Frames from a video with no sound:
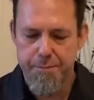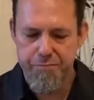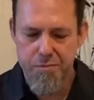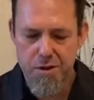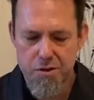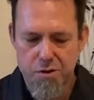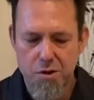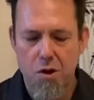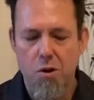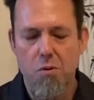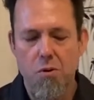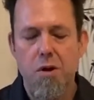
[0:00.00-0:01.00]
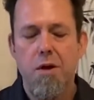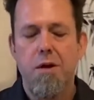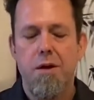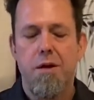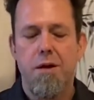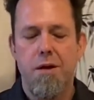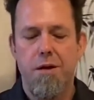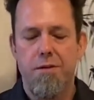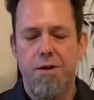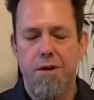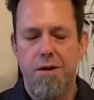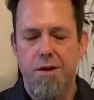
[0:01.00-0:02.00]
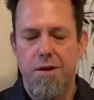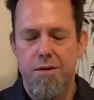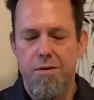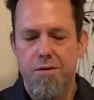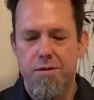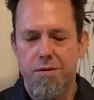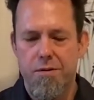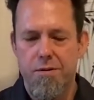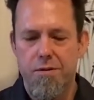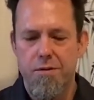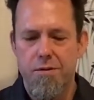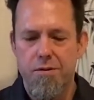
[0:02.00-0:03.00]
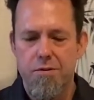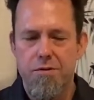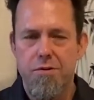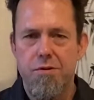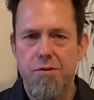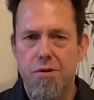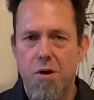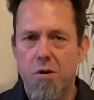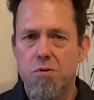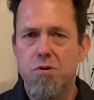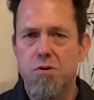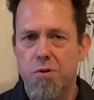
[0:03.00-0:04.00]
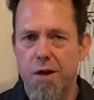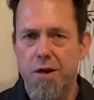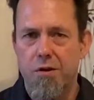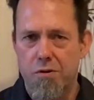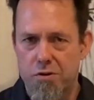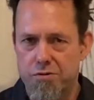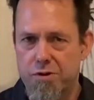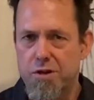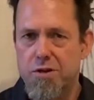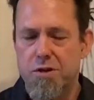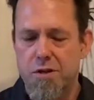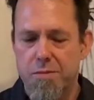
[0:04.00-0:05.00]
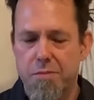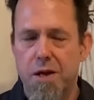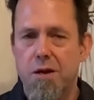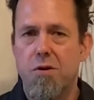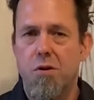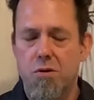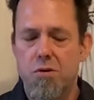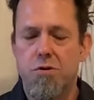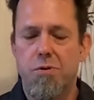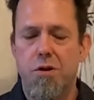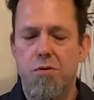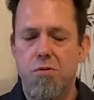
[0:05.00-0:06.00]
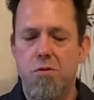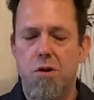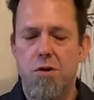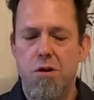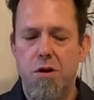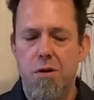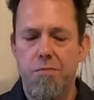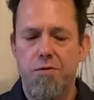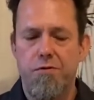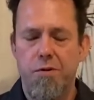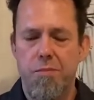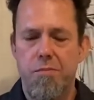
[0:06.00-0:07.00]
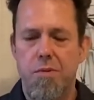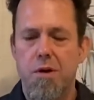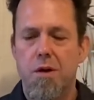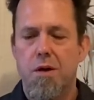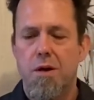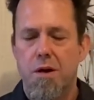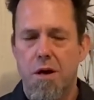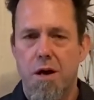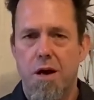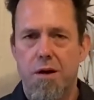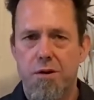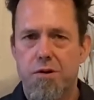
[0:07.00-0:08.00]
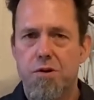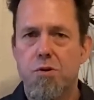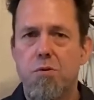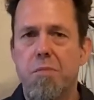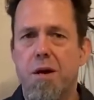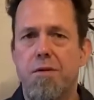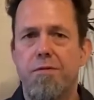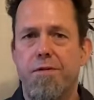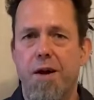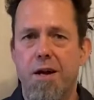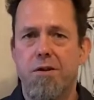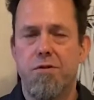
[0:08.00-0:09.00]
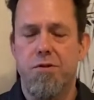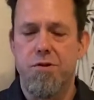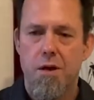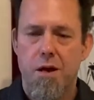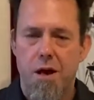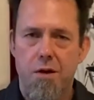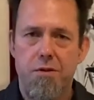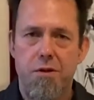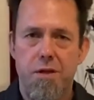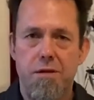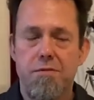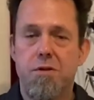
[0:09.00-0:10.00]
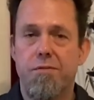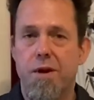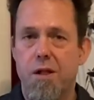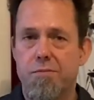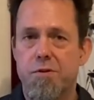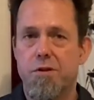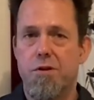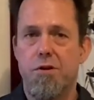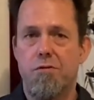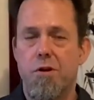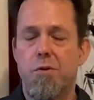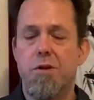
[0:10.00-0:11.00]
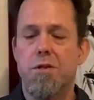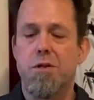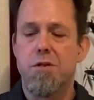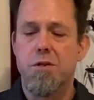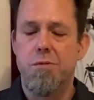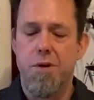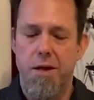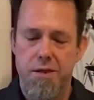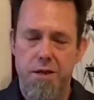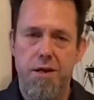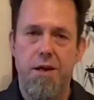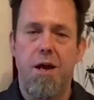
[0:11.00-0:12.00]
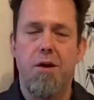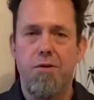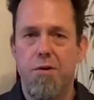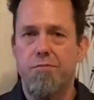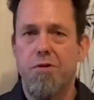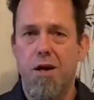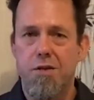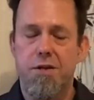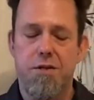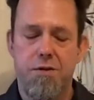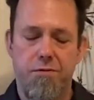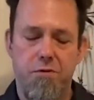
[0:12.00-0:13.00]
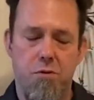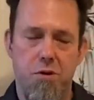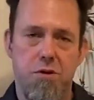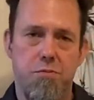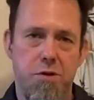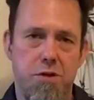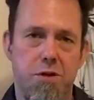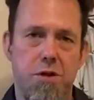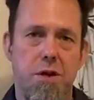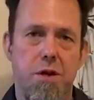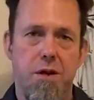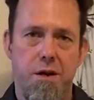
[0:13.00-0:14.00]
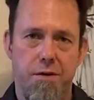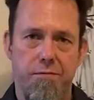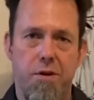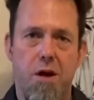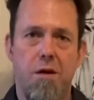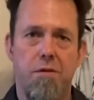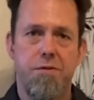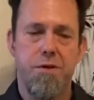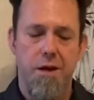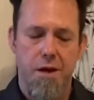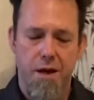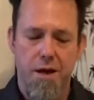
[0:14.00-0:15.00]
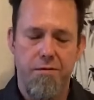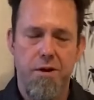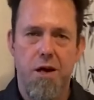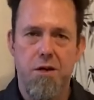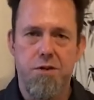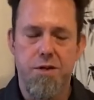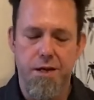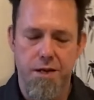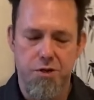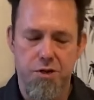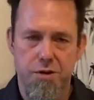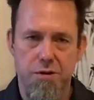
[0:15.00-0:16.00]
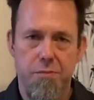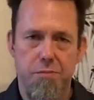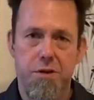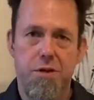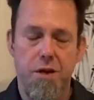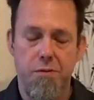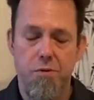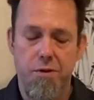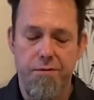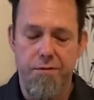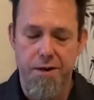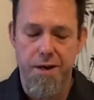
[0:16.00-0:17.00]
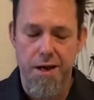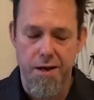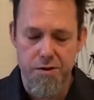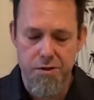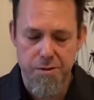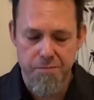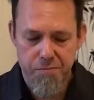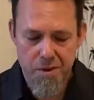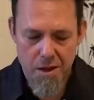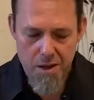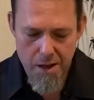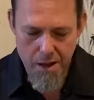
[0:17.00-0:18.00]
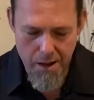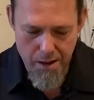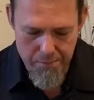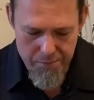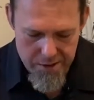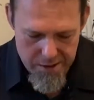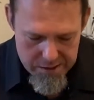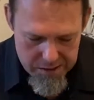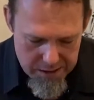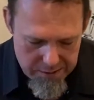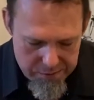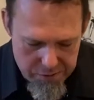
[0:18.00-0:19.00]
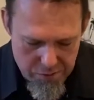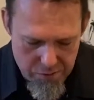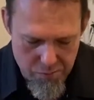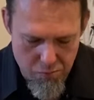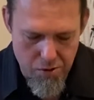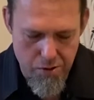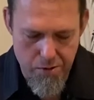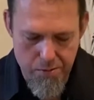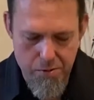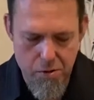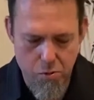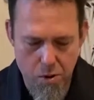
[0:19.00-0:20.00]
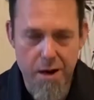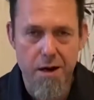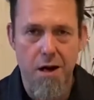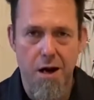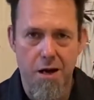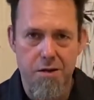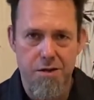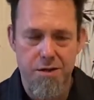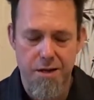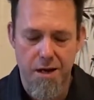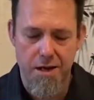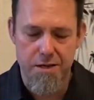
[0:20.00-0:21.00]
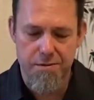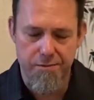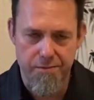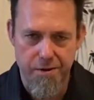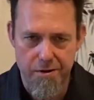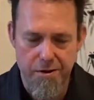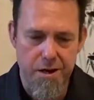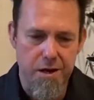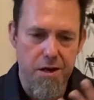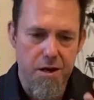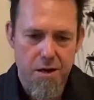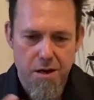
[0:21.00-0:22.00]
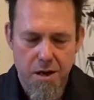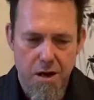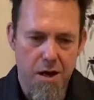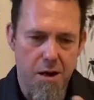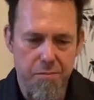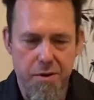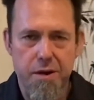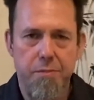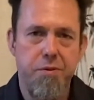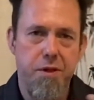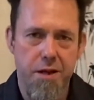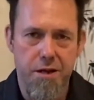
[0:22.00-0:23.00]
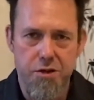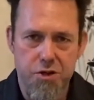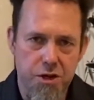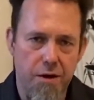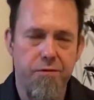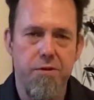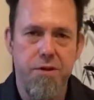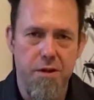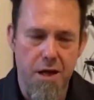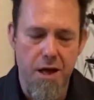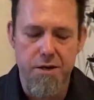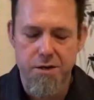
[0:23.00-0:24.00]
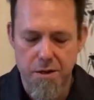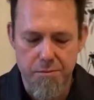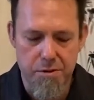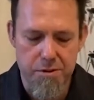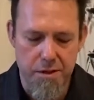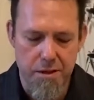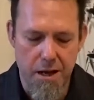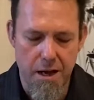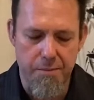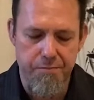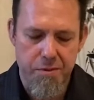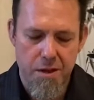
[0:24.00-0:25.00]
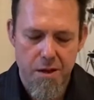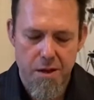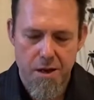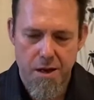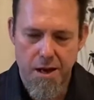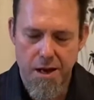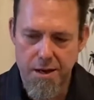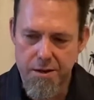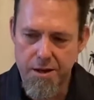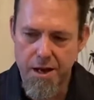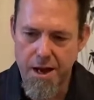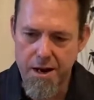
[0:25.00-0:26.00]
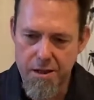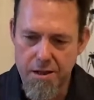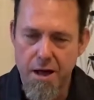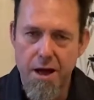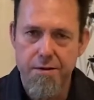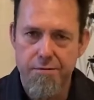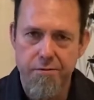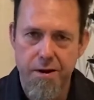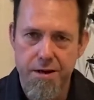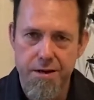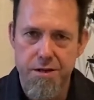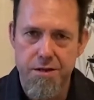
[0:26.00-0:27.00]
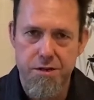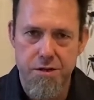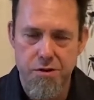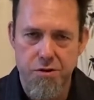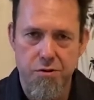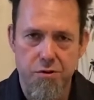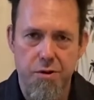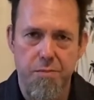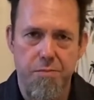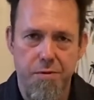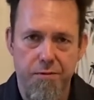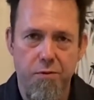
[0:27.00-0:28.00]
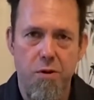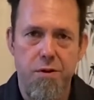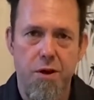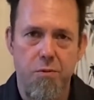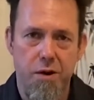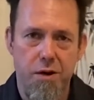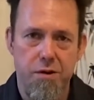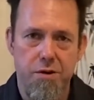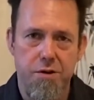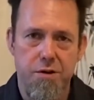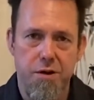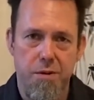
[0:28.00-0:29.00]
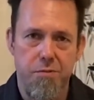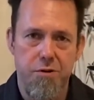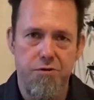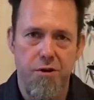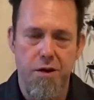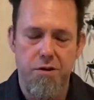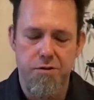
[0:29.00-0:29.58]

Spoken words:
So the Hong Shui, or traditionally made Hong Shui Oolong, comes from two main factors: how the leaves developed in their growing system, and then how they're processed, of course, which involves heavy oxidation, but done with finesse. These leaves were quite oxidized, very manipulated, shuffled a lot, tumbled a lot, and had a lot of redness to them before they went into the tumble dryers to